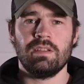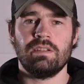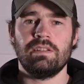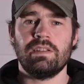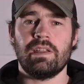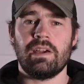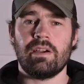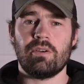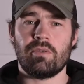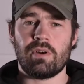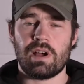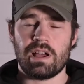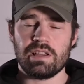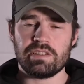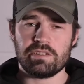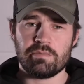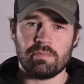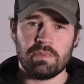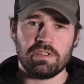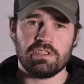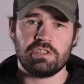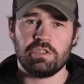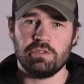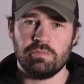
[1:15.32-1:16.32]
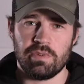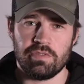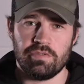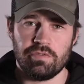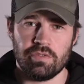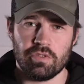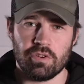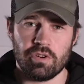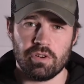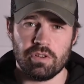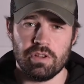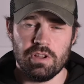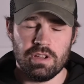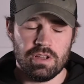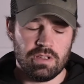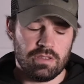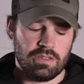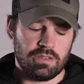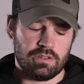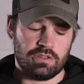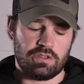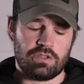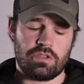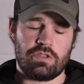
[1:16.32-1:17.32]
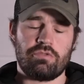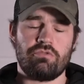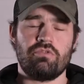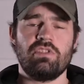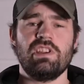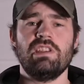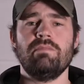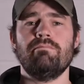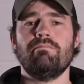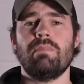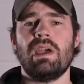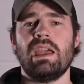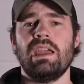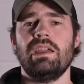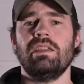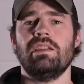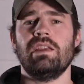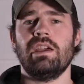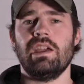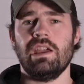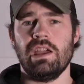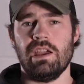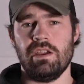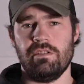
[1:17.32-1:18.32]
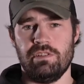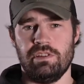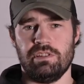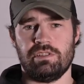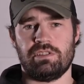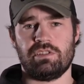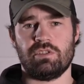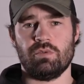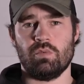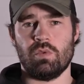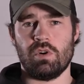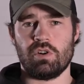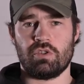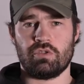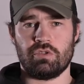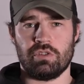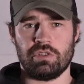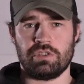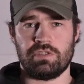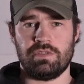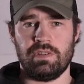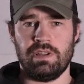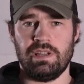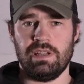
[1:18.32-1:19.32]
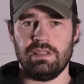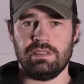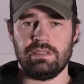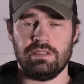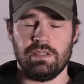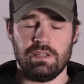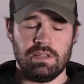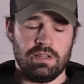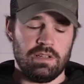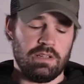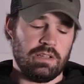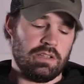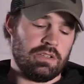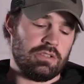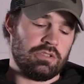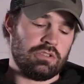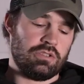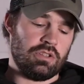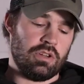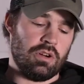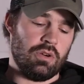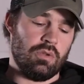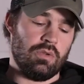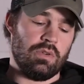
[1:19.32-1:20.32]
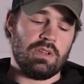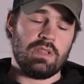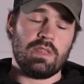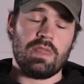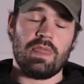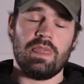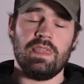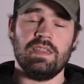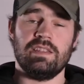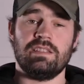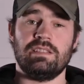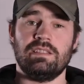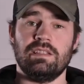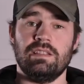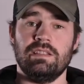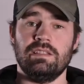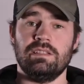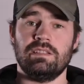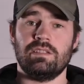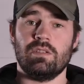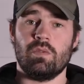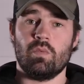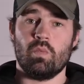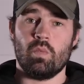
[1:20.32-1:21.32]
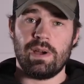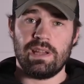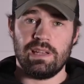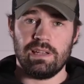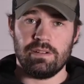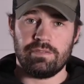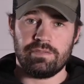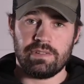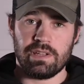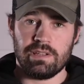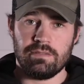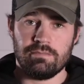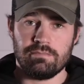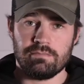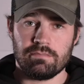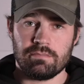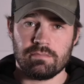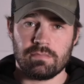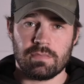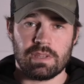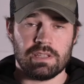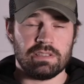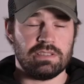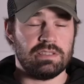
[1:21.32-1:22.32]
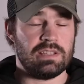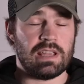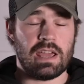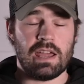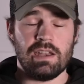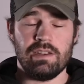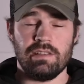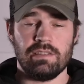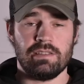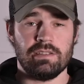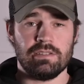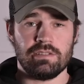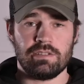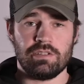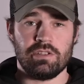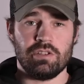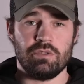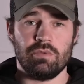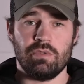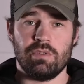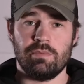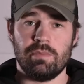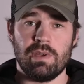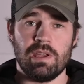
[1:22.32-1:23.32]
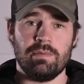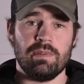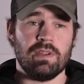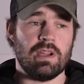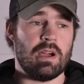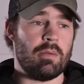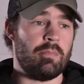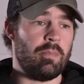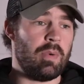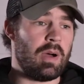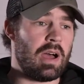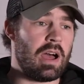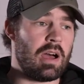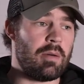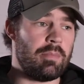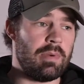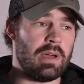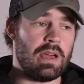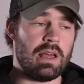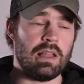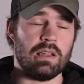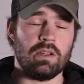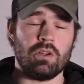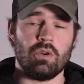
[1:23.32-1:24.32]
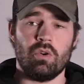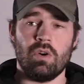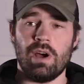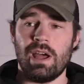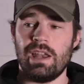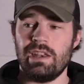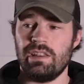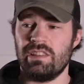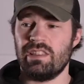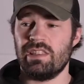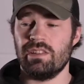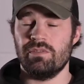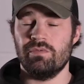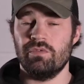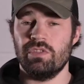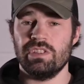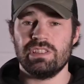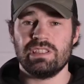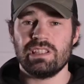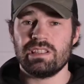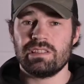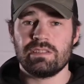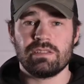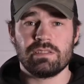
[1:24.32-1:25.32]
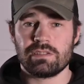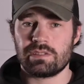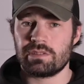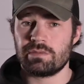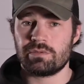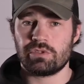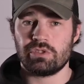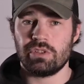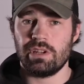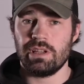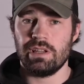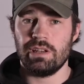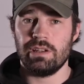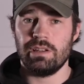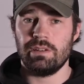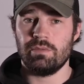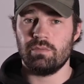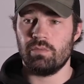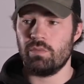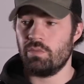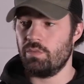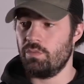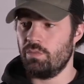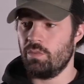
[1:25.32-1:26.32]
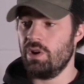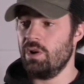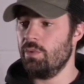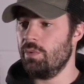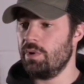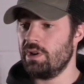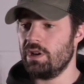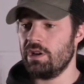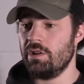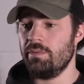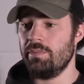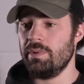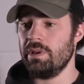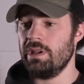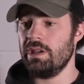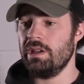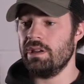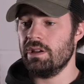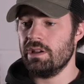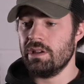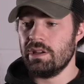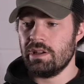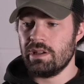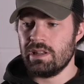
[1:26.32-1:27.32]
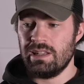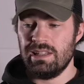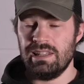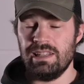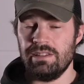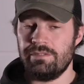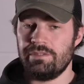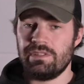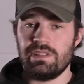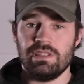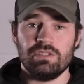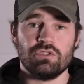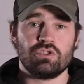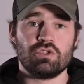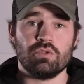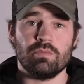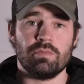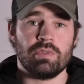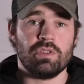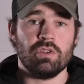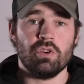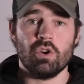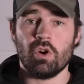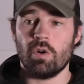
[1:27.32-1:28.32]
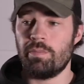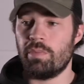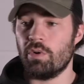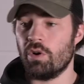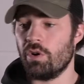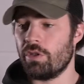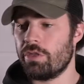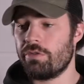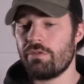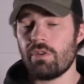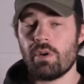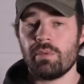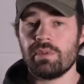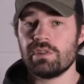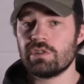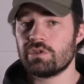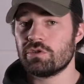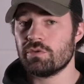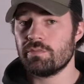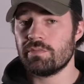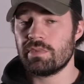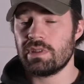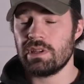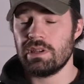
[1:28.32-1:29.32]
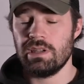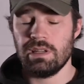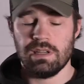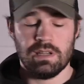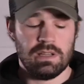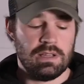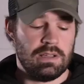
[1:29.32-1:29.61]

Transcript: Now, as I mentioned before, there's three main areas to what CrossFit is. So this is weightlifting. This is anything to do with maybe a barbell or anything resistance training where we're going to be lifting something up or throwing something.